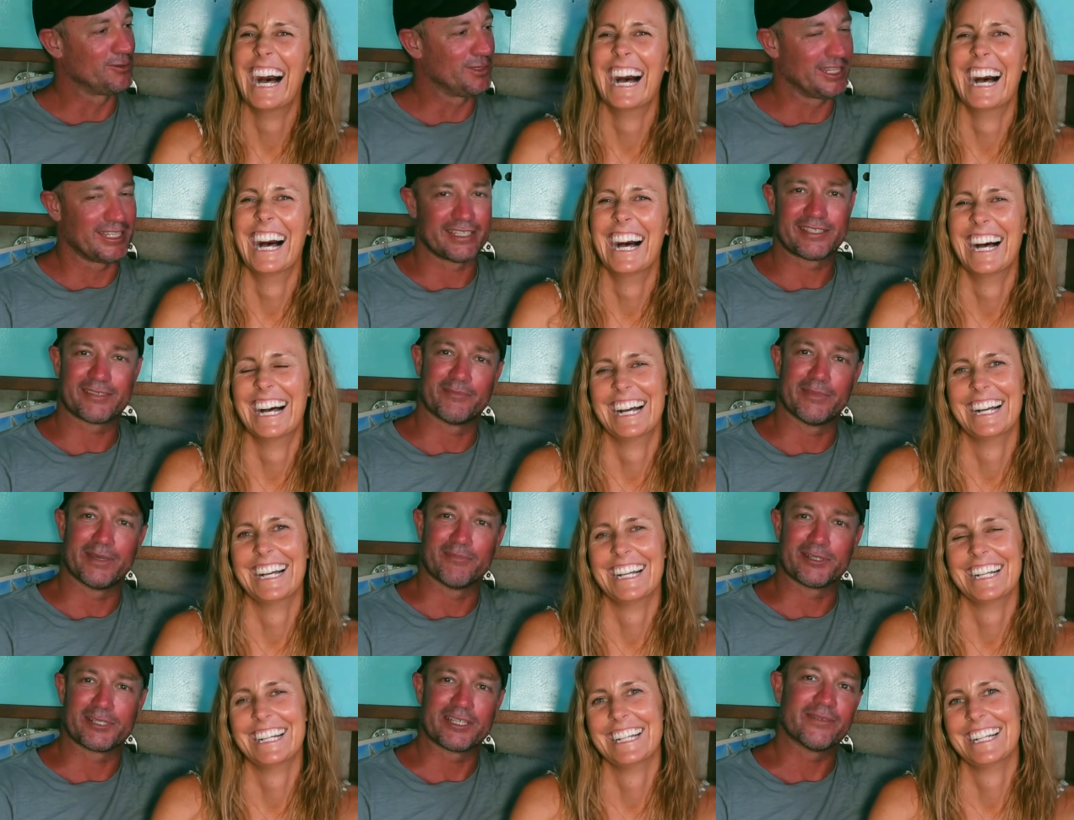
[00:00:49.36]
Speaker 1: with this
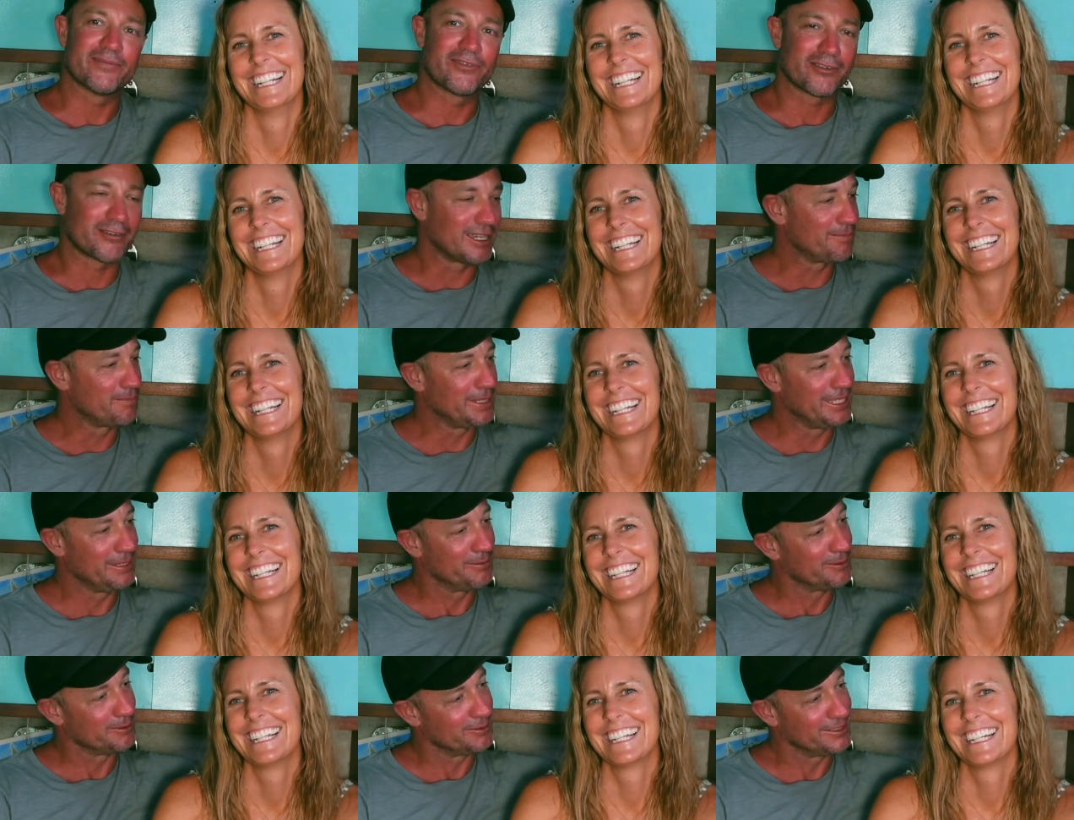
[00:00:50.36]
membership for our
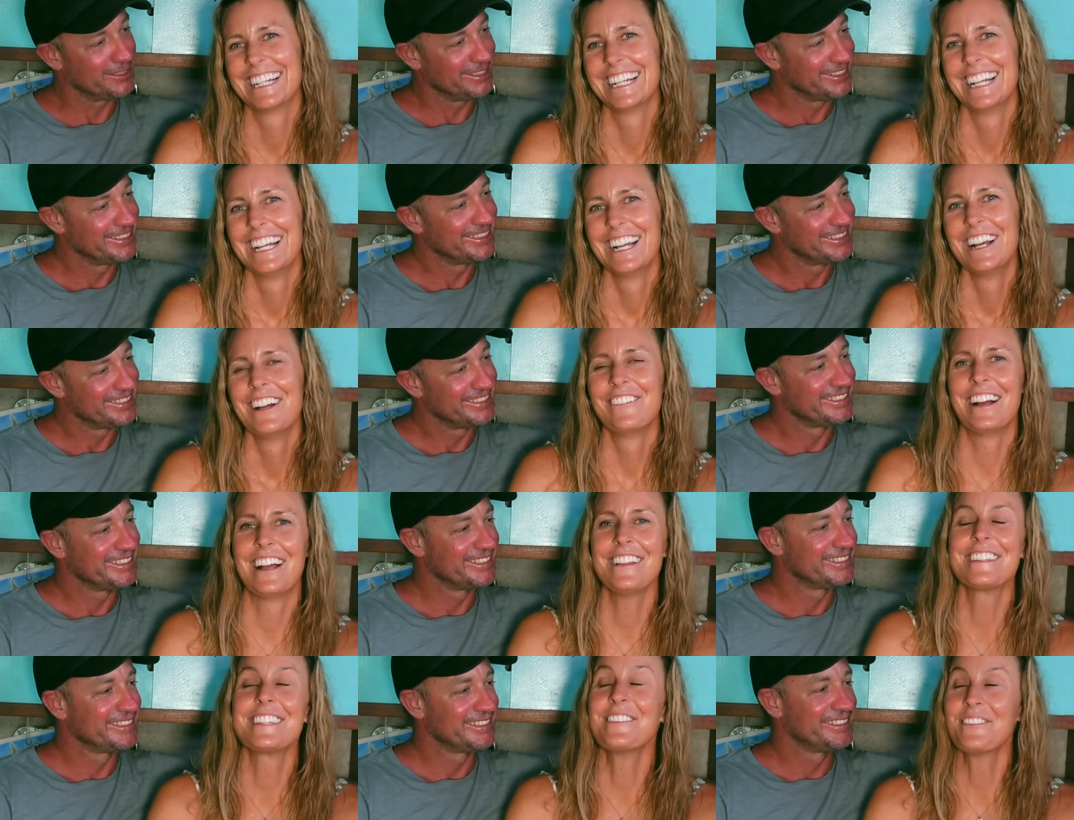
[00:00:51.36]
people.
Speaker 2: Well,
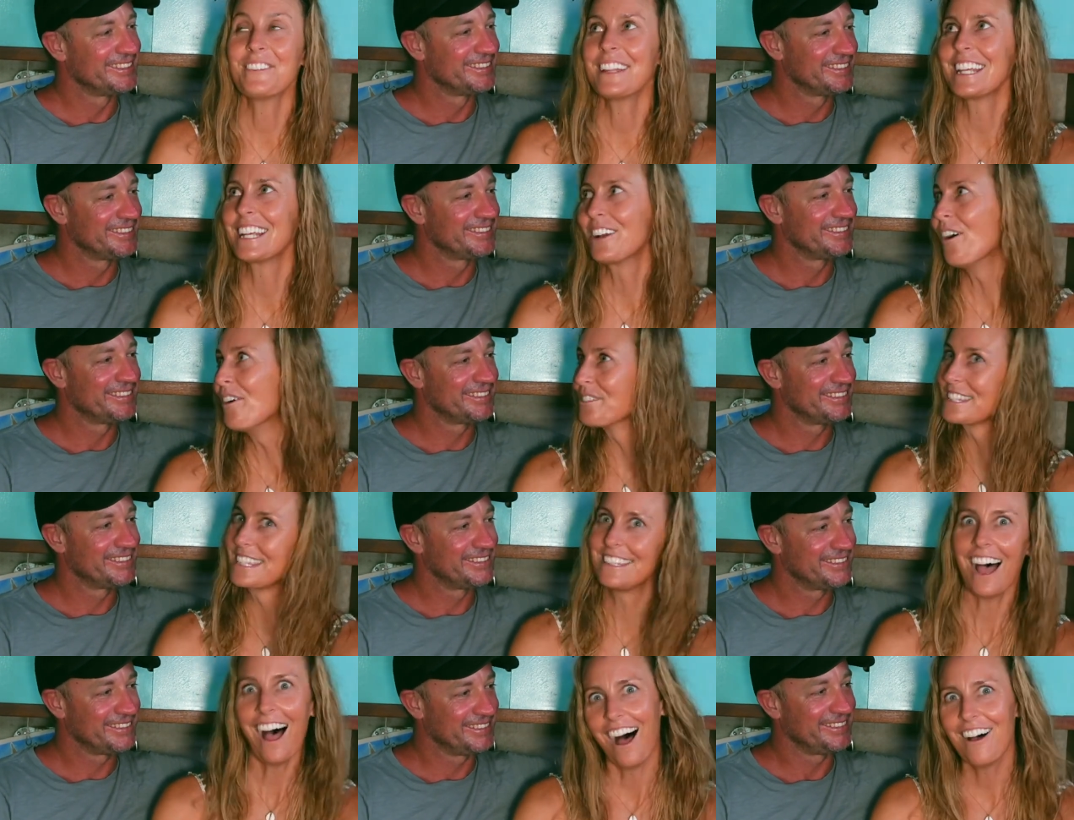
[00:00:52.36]
some really cool
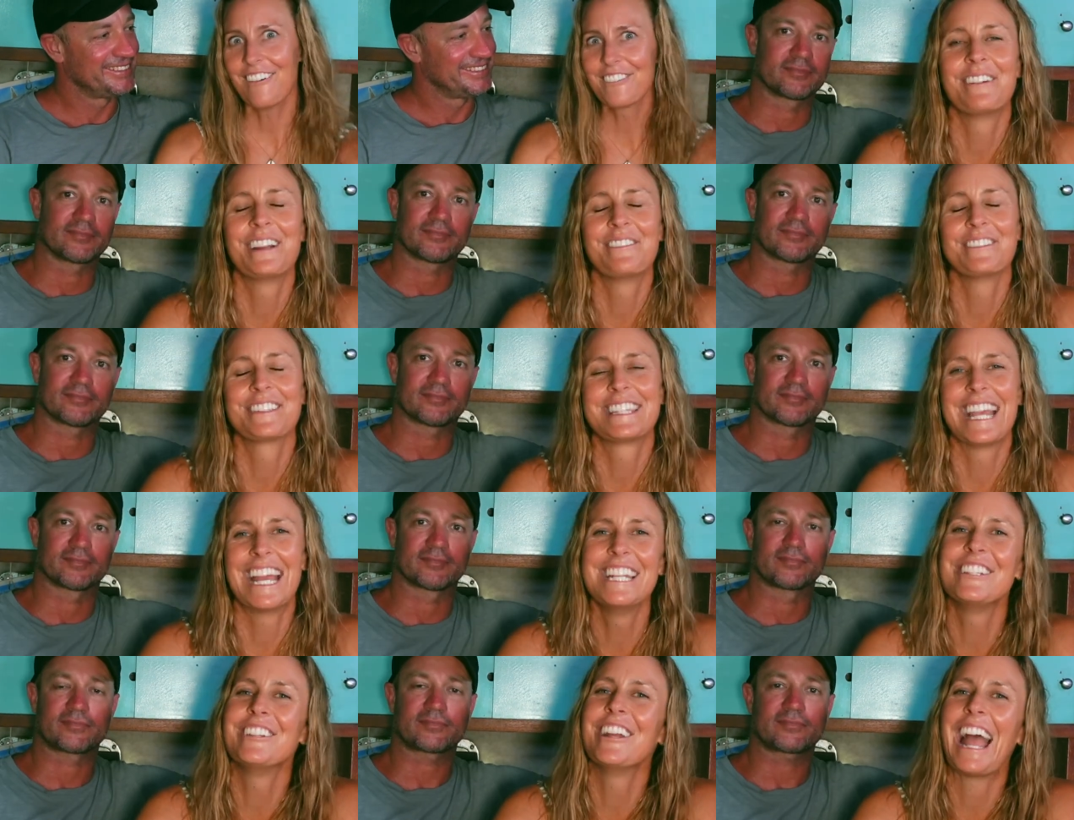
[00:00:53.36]
stuff. We will send
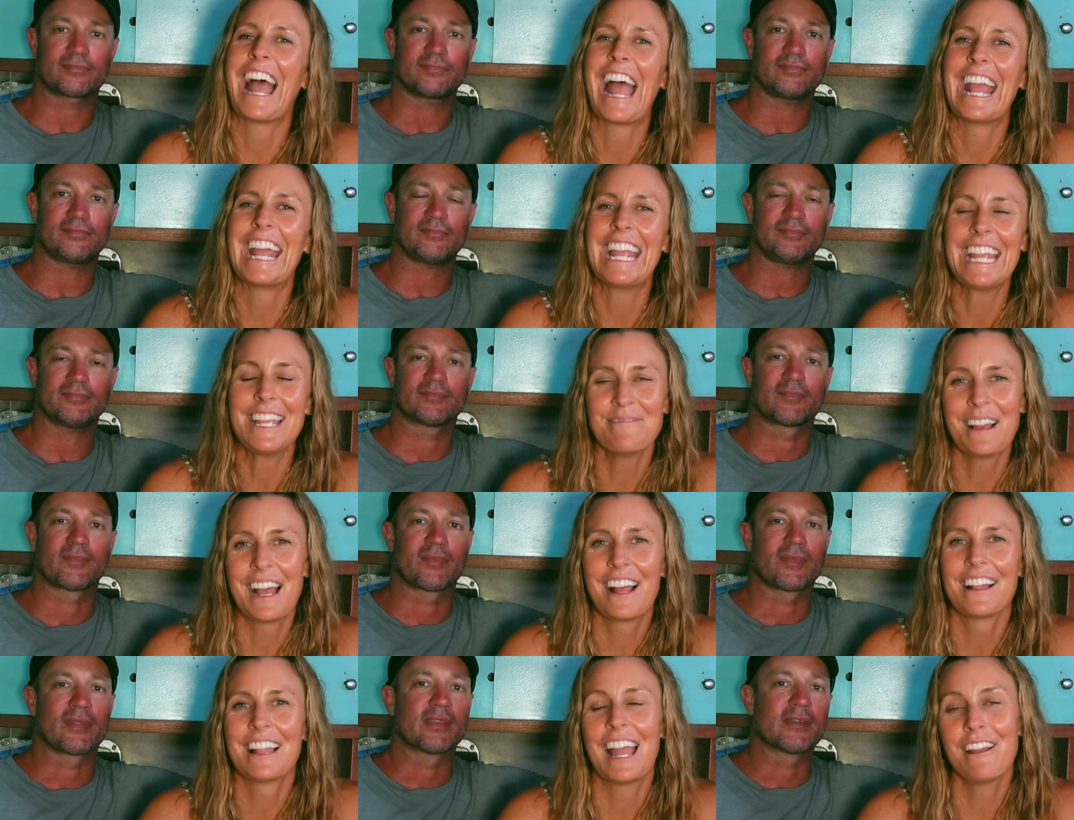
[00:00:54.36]
you a
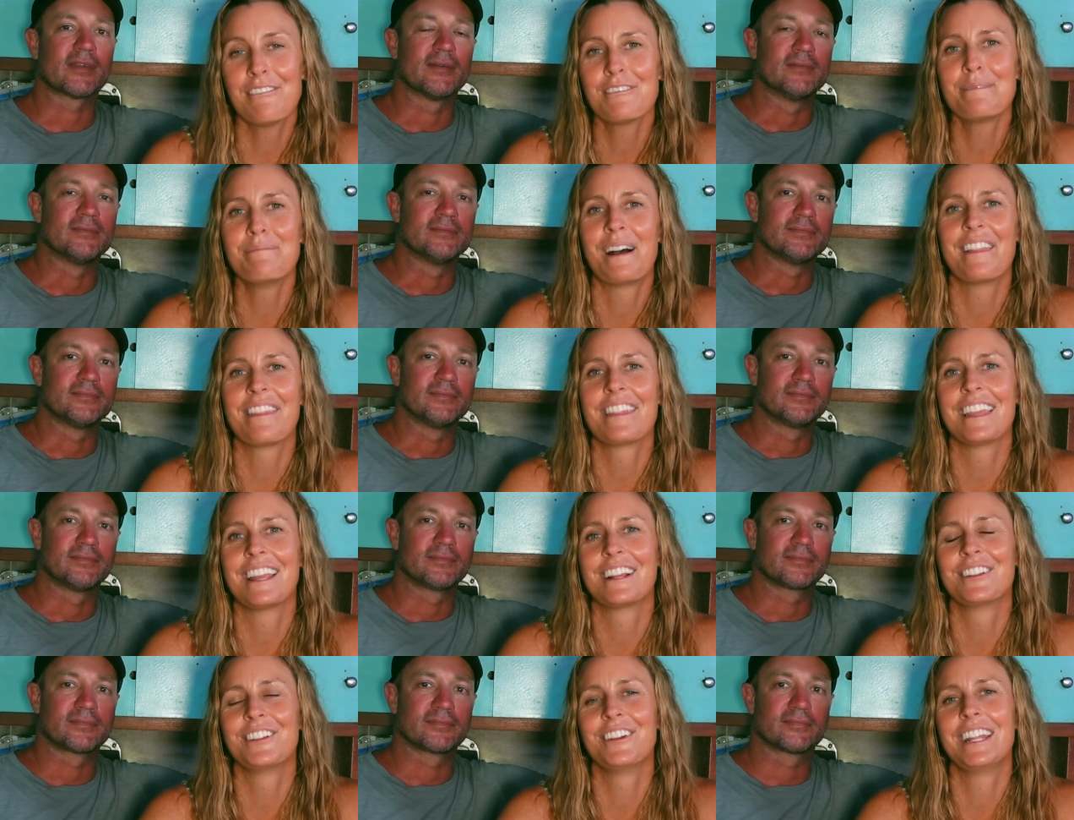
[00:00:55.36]
email every month,
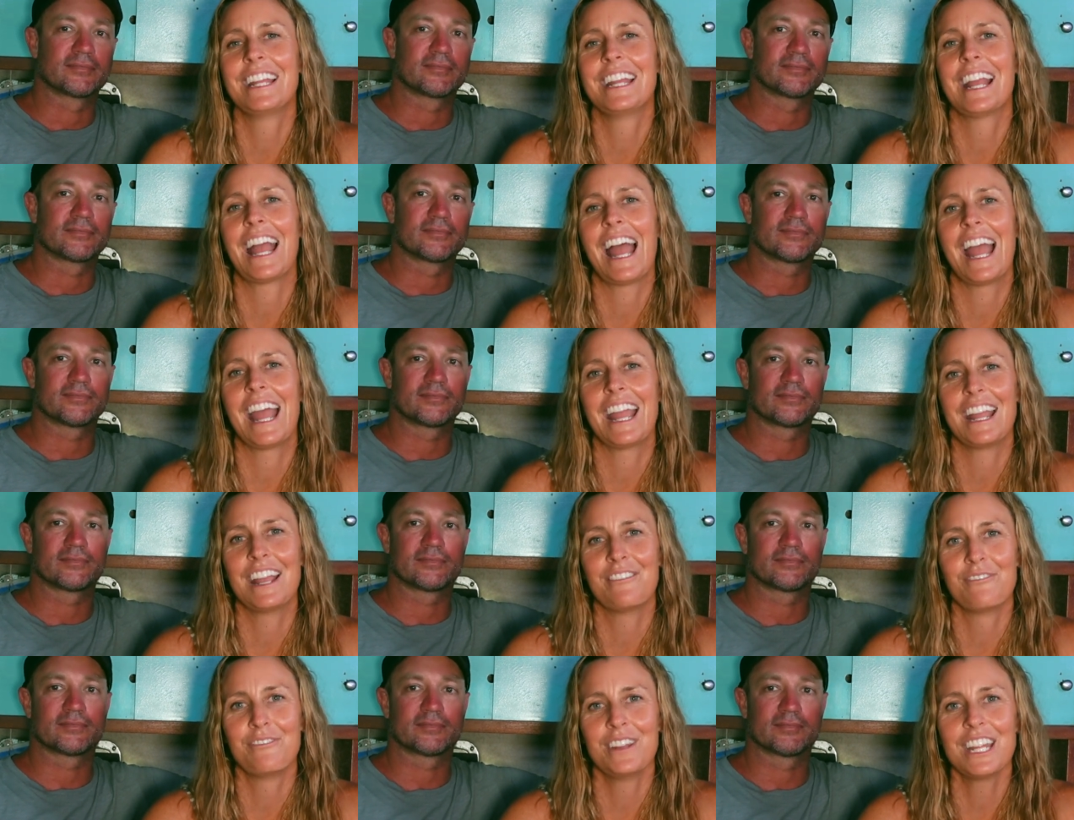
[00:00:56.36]
including a
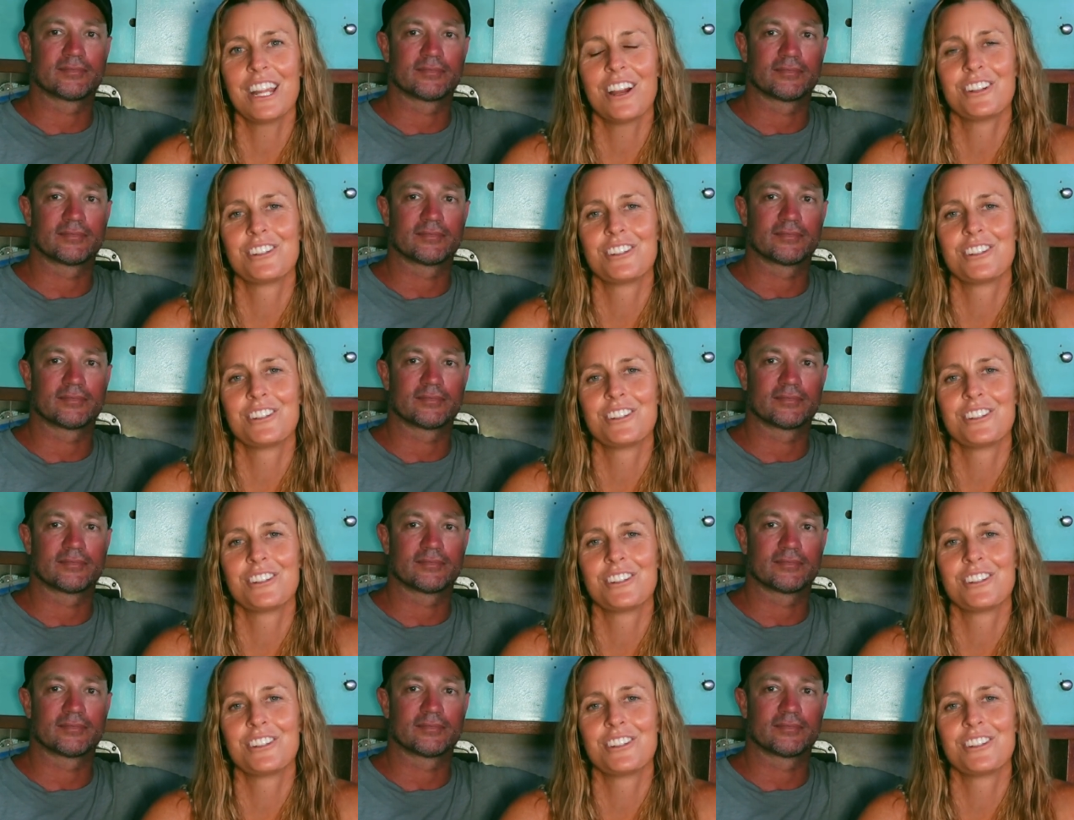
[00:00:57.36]
video